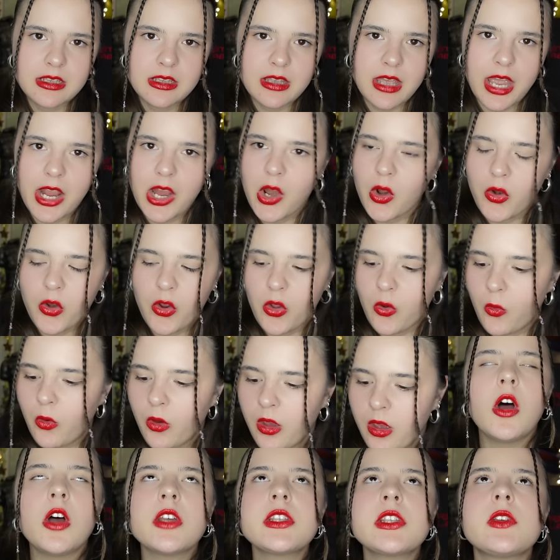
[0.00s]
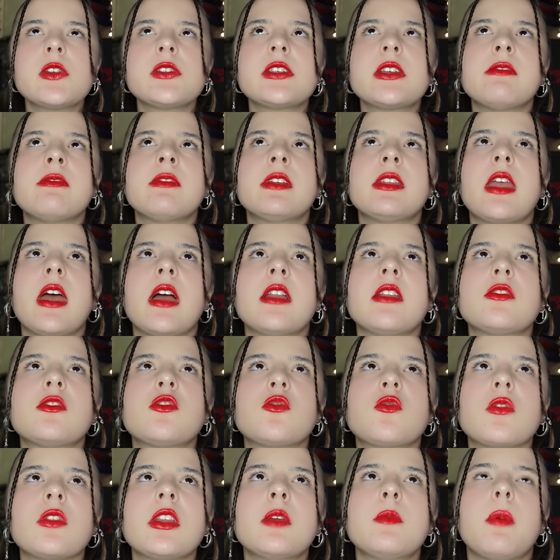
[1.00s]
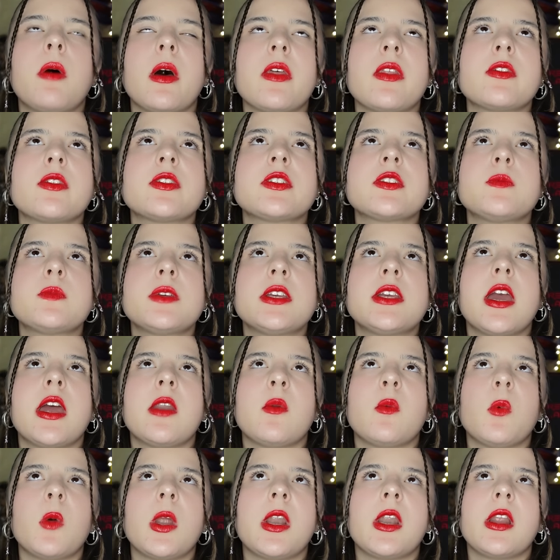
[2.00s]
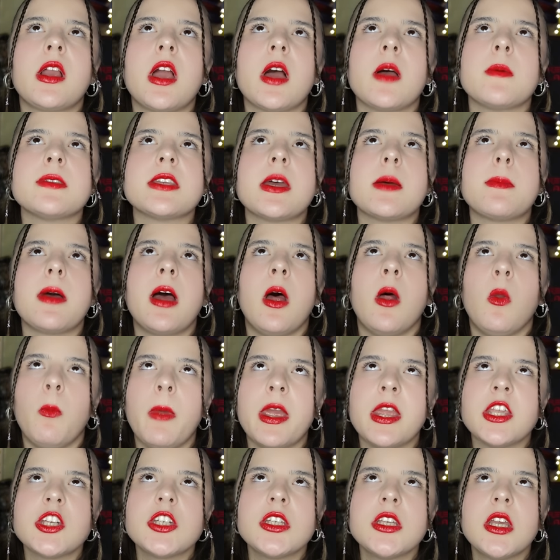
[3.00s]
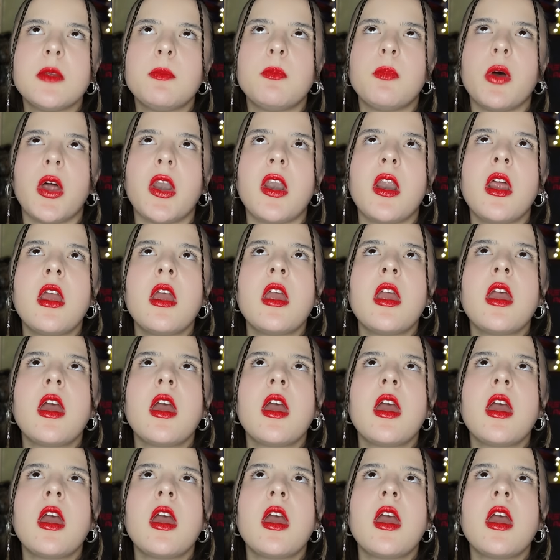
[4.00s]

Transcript: I don't know. Also, something that truly bothers me, and when it comes up, I'll mention it, but